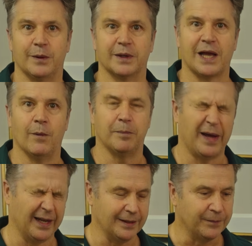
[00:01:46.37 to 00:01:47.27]
we would go and
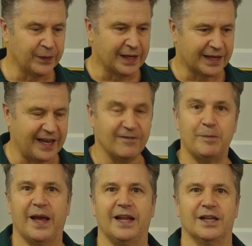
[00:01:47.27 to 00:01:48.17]
paint Kev
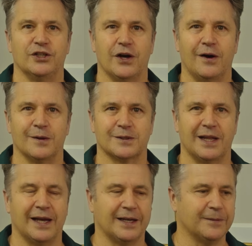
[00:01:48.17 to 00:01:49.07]
Penny and Giles
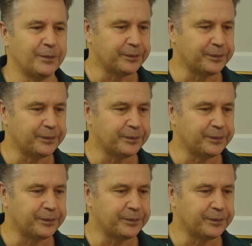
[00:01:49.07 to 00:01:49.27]
Lane.